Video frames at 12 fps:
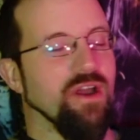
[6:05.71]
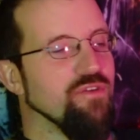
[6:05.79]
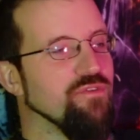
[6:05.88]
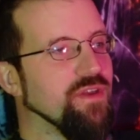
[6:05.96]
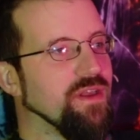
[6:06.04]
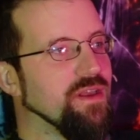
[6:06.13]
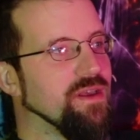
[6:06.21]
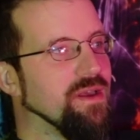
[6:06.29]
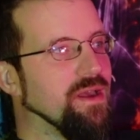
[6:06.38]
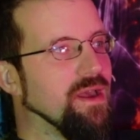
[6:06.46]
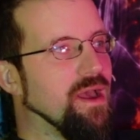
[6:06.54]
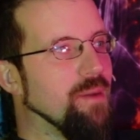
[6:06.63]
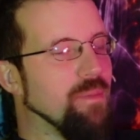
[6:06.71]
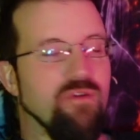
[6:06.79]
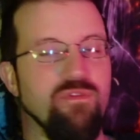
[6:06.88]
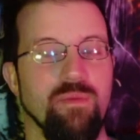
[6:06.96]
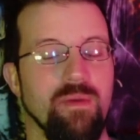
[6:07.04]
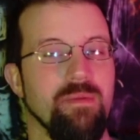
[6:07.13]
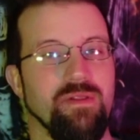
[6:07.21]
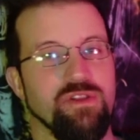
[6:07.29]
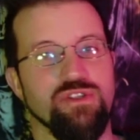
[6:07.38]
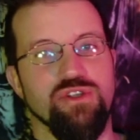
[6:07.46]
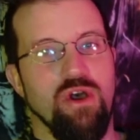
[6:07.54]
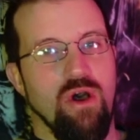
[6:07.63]
I don't think, apart from the people at
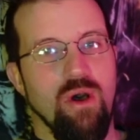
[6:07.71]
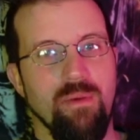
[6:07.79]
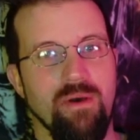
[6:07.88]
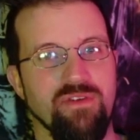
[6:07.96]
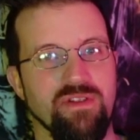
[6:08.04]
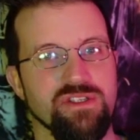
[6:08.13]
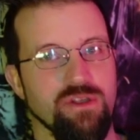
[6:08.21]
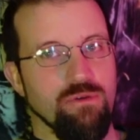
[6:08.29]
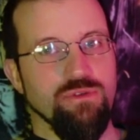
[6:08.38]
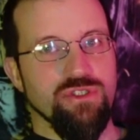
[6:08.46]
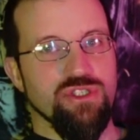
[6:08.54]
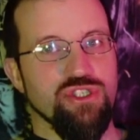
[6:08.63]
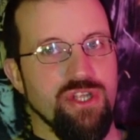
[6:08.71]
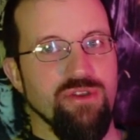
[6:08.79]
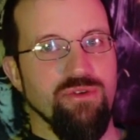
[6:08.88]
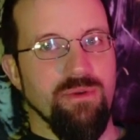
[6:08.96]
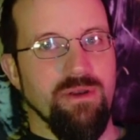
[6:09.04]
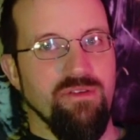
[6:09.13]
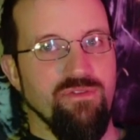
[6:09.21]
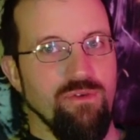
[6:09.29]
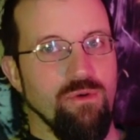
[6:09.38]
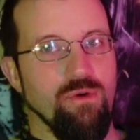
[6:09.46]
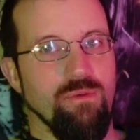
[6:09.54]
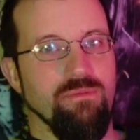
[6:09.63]
the top, I think the soldiers genuinely
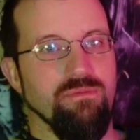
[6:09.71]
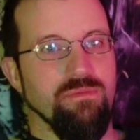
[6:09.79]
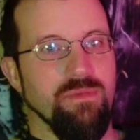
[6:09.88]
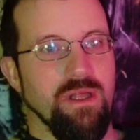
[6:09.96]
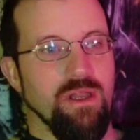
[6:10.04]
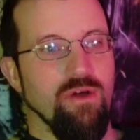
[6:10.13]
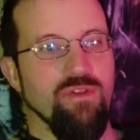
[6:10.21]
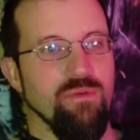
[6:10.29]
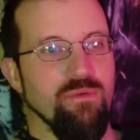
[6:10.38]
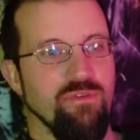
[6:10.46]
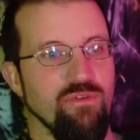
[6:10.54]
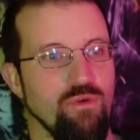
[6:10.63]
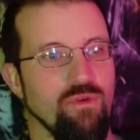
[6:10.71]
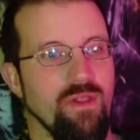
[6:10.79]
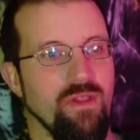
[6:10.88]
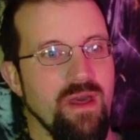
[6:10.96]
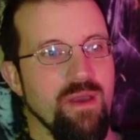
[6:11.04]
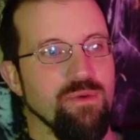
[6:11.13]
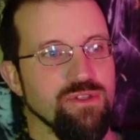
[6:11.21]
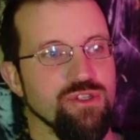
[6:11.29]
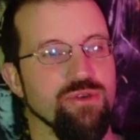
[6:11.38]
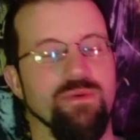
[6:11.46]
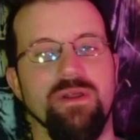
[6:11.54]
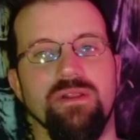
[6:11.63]
thought a lot of them were thought that they were
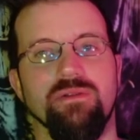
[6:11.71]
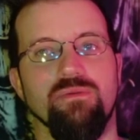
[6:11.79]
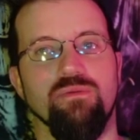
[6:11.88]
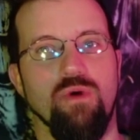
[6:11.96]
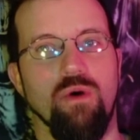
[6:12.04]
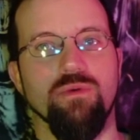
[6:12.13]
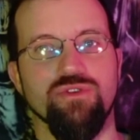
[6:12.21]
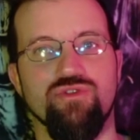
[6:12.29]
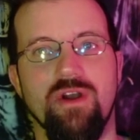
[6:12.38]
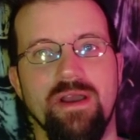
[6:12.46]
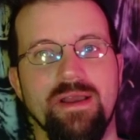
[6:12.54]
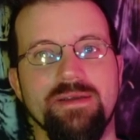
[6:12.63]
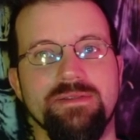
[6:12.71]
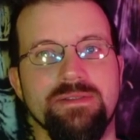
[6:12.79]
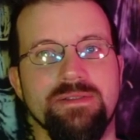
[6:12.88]
doing what was right.